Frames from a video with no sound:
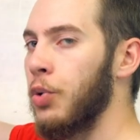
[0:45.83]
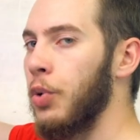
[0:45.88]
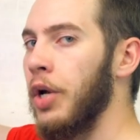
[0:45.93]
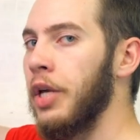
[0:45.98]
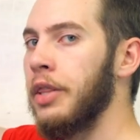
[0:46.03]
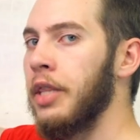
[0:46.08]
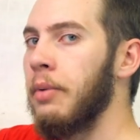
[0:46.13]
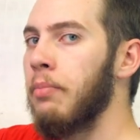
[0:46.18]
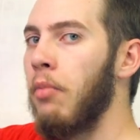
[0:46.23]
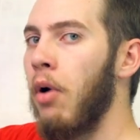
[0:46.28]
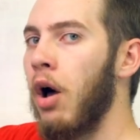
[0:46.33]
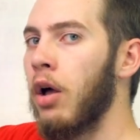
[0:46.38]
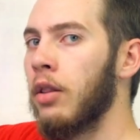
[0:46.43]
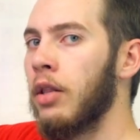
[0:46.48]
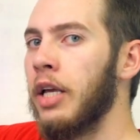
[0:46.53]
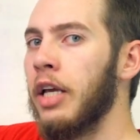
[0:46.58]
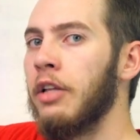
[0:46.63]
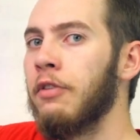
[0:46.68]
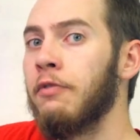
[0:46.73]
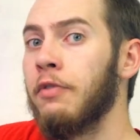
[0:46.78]
create the
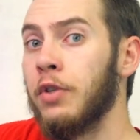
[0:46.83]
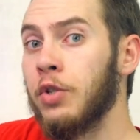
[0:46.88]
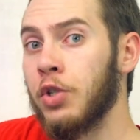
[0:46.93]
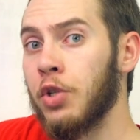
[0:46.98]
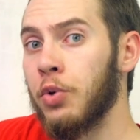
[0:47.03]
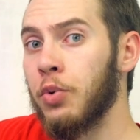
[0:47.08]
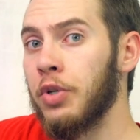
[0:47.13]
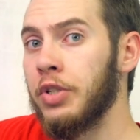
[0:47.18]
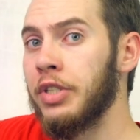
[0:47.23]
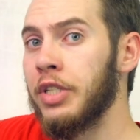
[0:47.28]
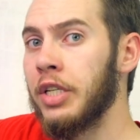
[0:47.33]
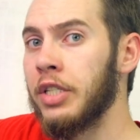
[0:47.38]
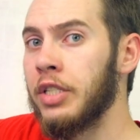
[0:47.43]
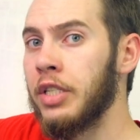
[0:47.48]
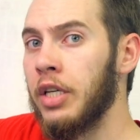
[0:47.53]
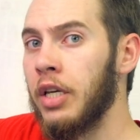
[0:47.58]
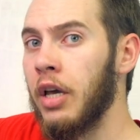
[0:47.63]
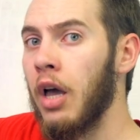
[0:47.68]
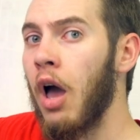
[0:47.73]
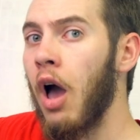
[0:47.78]
model in Fusion three
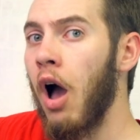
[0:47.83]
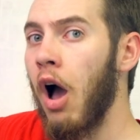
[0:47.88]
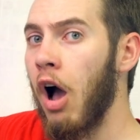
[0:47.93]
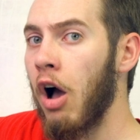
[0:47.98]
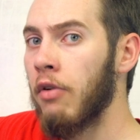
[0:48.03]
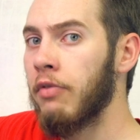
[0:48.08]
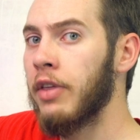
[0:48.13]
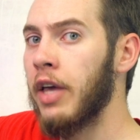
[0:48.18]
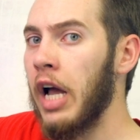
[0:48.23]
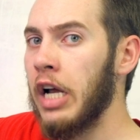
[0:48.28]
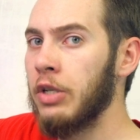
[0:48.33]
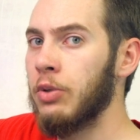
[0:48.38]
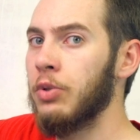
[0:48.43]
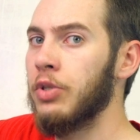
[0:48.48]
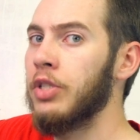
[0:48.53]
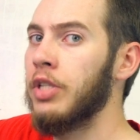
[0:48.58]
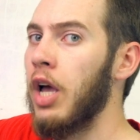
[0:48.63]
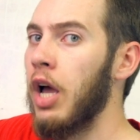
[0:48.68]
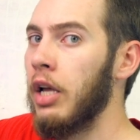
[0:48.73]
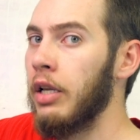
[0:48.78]
sixty of the
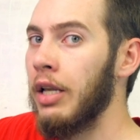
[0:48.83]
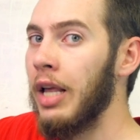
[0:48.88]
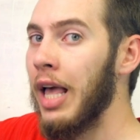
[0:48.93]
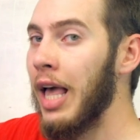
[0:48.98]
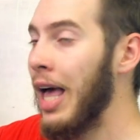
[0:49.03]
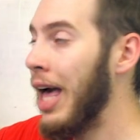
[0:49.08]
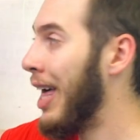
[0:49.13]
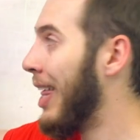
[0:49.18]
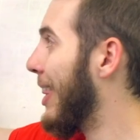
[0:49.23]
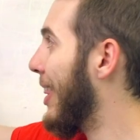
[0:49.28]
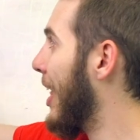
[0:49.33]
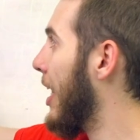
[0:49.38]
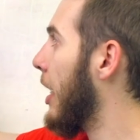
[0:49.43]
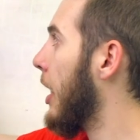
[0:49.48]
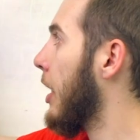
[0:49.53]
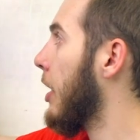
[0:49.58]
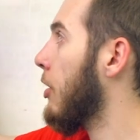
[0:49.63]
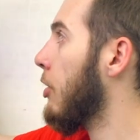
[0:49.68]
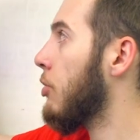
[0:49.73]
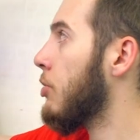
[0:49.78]
actual sign. Then
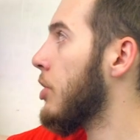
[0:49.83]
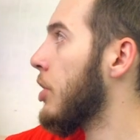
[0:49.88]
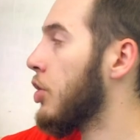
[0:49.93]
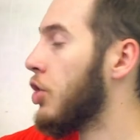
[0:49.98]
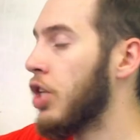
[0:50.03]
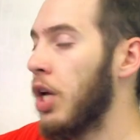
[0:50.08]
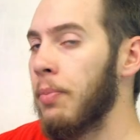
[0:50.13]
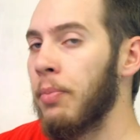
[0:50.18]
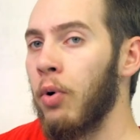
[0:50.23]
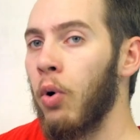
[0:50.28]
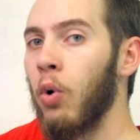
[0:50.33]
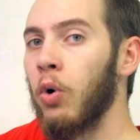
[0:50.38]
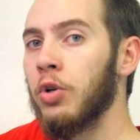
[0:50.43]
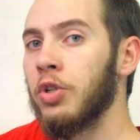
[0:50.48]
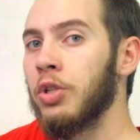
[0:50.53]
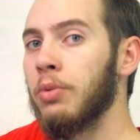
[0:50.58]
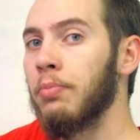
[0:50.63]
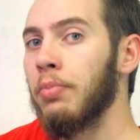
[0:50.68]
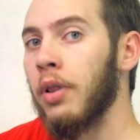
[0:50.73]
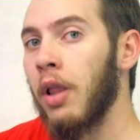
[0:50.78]
I can use the Shaper
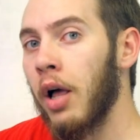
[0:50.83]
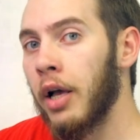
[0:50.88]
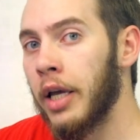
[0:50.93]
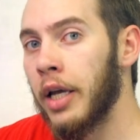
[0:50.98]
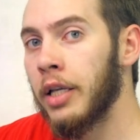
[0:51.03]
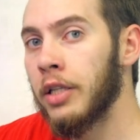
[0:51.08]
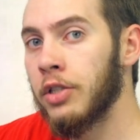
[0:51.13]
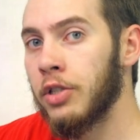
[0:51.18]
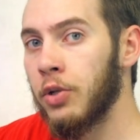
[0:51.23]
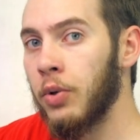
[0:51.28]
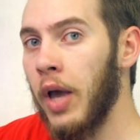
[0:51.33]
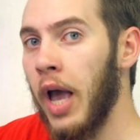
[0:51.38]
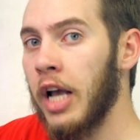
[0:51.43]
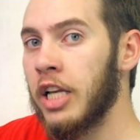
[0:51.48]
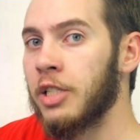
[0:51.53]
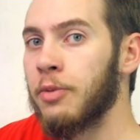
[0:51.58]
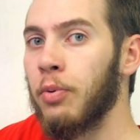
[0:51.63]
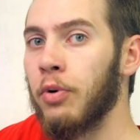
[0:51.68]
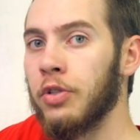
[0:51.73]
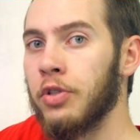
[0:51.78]
Origin plugin to
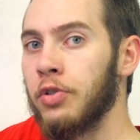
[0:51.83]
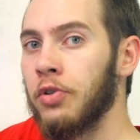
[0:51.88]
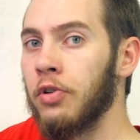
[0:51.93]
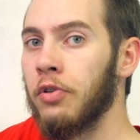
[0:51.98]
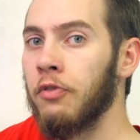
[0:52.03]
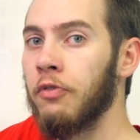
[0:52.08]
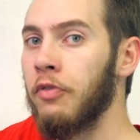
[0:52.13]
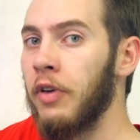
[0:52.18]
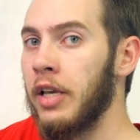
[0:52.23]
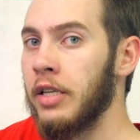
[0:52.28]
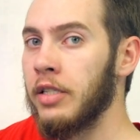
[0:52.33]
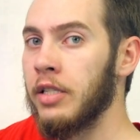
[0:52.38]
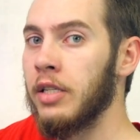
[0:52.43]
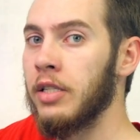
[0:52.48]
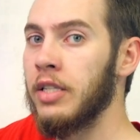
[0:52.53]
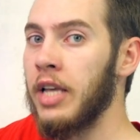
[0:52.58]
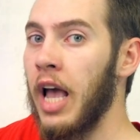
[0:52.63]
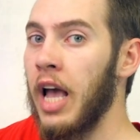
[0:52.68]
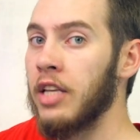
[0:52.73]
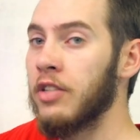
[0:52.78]
export certain
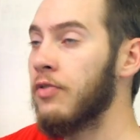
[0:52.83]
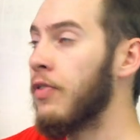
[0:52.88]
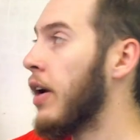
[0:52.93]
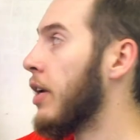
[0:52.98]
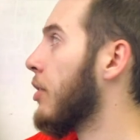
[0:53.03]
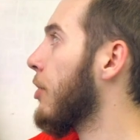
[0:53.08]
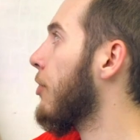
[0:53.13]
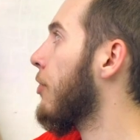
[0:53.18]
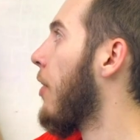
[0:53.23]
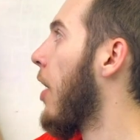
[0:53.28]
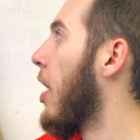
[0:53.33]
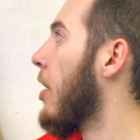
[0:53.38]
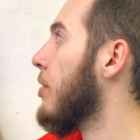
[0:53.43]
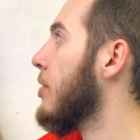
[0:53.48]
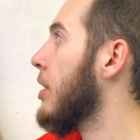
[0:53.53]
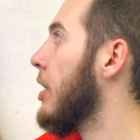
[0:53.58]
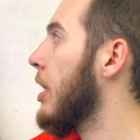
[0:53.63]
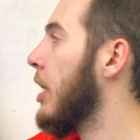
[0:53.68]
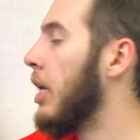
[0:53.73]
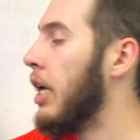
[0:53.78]
faces as vector
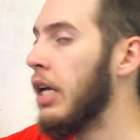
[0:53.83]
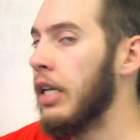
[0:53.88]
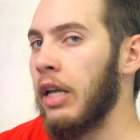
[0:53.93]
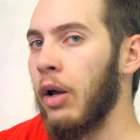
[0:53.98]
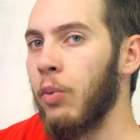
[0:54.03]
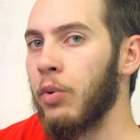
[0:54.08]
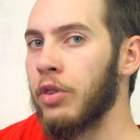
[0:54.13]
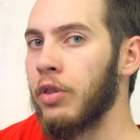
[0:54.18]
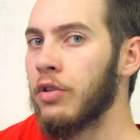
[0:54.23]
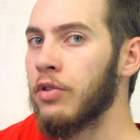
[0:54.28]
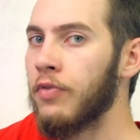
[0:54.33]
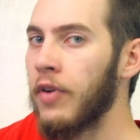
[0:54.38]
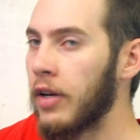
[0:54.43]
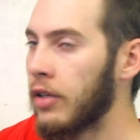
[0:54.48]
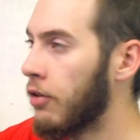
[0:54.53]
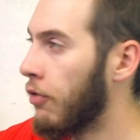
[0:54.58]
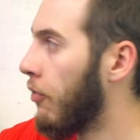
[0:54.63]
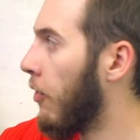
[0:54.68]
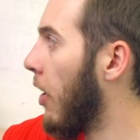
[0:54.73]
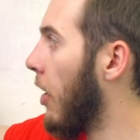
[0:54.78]
files. Now with those
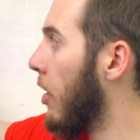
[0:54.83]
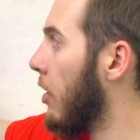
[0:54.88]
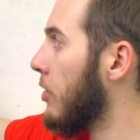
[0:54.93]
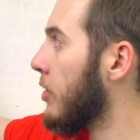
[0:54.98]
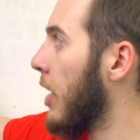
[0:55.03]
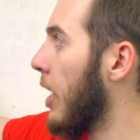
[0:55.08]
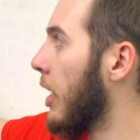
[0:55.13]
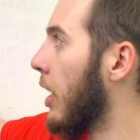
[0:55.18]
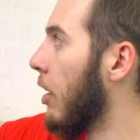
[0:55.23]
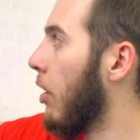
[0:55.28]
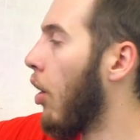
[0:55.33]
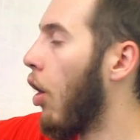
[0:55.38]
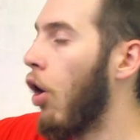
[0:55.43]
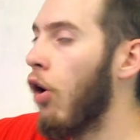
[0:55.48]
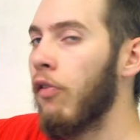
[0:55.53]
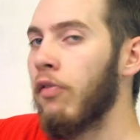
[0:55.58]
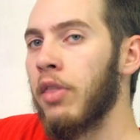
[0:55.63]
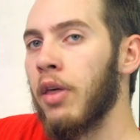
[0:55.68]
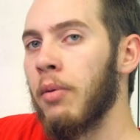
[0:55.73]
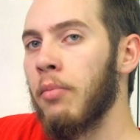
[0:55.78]
vector files, I can
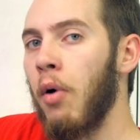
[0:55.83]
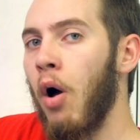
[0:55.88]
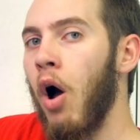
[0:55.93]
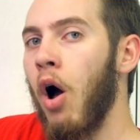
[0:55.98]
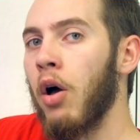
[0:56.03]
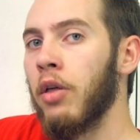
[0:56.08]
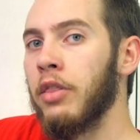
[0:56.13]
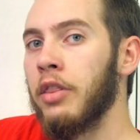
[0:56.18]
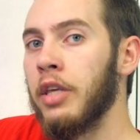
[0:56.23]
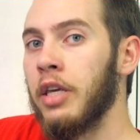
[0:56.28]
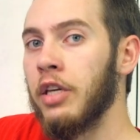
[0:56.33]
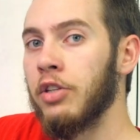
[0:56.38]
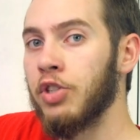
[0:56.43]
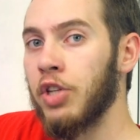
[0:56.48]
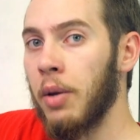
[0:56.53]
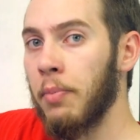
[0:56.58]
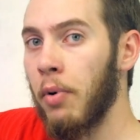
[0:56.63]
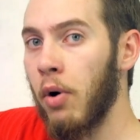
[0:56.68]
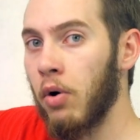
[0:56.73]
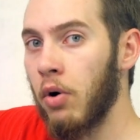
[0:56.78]
carve them on the
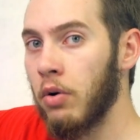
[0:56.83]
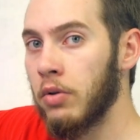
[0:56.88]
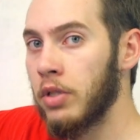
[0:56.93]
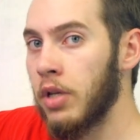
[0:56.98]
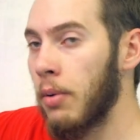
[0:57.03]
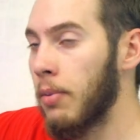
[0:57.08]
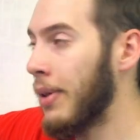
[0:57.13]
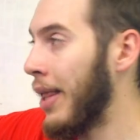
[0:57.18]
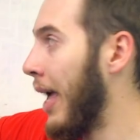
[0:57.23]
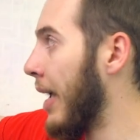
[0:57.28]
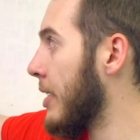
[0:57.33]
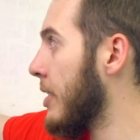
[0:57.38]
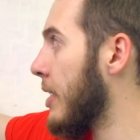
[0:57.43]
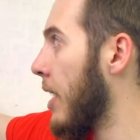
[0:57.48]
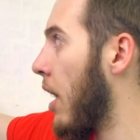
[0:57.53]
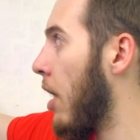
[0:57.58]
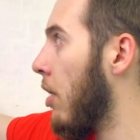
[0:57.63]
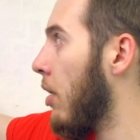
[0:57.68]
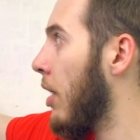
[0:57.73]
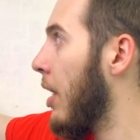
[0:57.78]
Shapeoko Double X
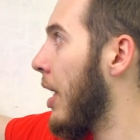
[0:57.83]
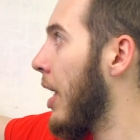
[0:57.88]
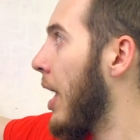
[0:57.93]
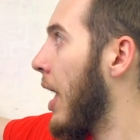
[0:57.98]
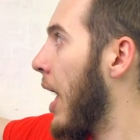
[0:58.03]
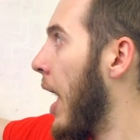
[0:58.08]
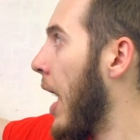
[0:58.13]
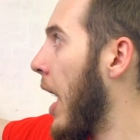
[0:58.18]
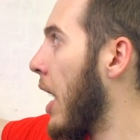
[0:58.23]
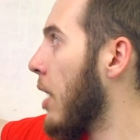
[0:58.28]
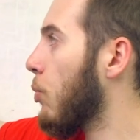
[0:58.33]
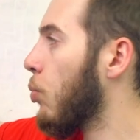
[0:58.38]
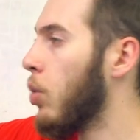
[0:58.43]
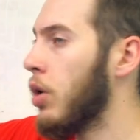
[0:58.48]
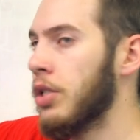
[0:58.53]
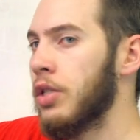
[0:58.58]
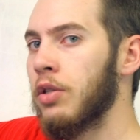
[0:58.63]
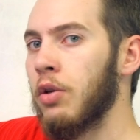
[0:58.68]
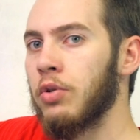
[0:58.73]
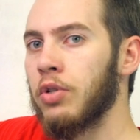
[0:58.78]
L. And
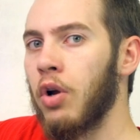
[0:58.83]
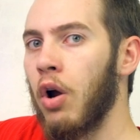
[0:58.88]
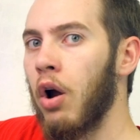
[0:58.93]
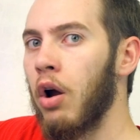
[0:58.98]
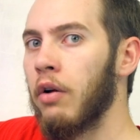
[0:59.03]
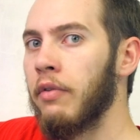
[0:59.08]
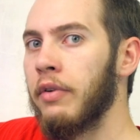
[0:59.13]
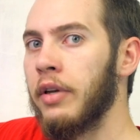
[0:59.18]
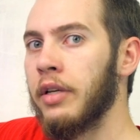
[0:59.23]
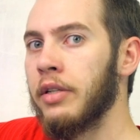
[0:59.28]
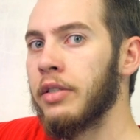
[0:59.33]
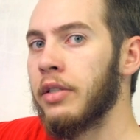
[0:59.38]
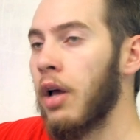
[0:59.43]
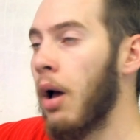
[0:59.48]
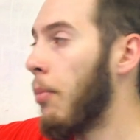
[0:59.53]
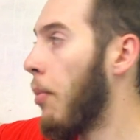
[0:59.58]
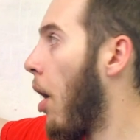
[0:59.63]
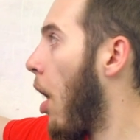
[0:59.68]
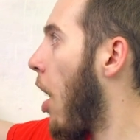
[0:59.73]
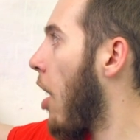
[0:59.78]
once those carvings
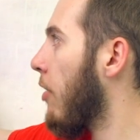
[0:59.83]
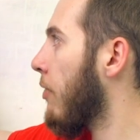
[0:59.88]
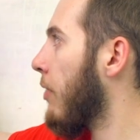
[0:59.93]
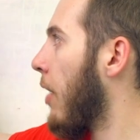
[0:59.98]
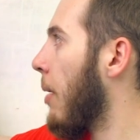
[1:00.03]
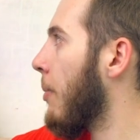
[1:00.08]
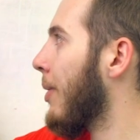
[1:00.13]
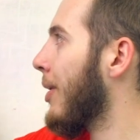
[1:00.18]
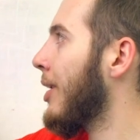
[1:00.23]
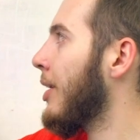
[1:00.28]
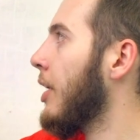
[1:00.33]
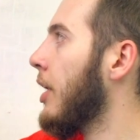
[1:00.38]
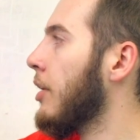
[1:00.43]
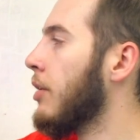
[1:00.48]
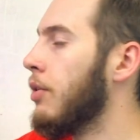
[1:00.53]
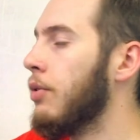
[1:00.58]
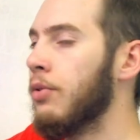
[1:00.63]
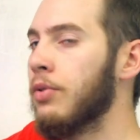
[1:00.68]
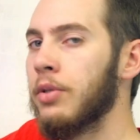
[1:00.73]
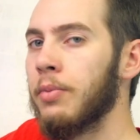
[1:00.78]
come off, I'm gonna need
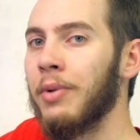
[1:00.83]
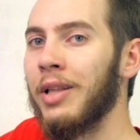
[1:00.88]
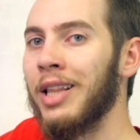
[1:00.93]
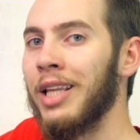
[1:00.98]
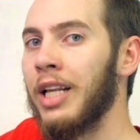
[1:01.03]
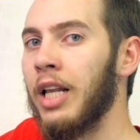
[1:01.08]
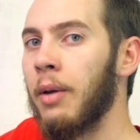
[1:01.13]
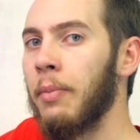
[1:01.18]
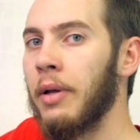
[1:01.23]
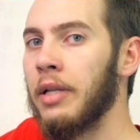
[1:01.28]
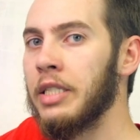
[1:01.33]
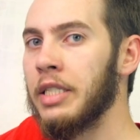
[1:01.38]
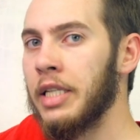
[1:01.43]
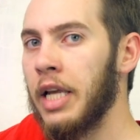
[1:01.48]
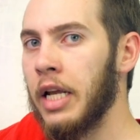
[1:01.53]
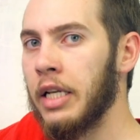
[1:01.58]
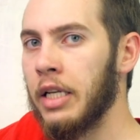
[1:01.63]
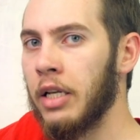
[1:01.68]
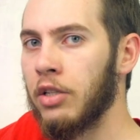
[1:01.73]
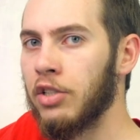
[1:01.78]
to do some cleanup and
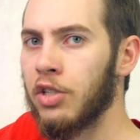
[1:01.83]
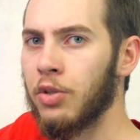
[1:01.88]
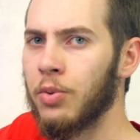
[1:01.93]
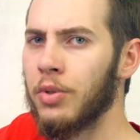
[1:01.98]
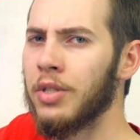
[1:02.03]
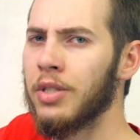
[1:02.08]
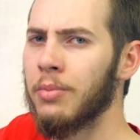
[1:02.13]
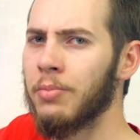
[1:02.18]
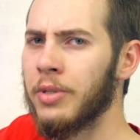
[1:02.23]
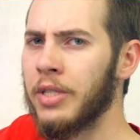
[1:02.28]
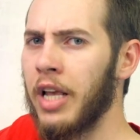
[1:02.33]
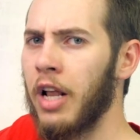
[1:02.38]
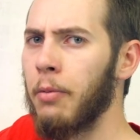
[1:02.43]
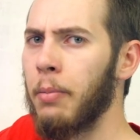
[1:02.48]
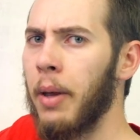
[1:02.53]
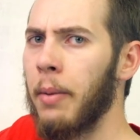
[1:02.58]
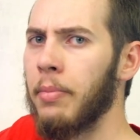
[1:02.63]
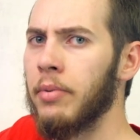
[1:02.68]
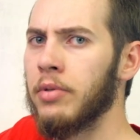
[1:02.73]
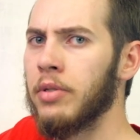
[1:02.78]
sanding, just with some
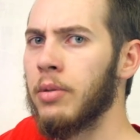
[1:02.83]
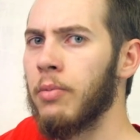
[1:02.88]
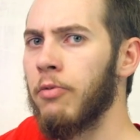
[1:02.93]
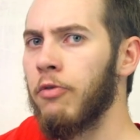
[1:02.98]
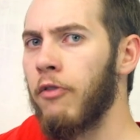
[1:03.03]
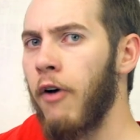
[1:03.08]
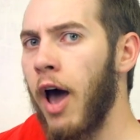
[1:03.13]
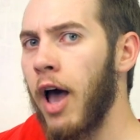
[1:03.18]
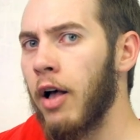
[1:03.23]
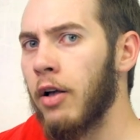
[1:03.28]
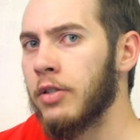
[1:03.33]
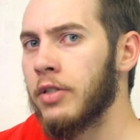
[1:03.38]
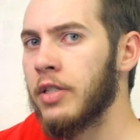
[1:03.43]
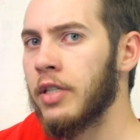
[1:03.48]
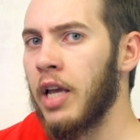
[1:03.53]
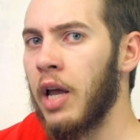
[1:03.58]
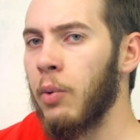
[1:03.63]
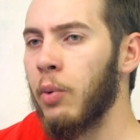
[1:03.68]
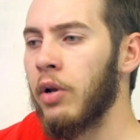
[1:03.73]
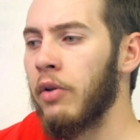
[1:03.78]
sandpaper and some files
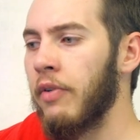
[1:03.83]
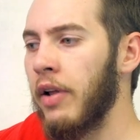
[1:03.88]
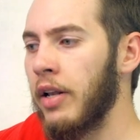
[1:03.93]
to get rid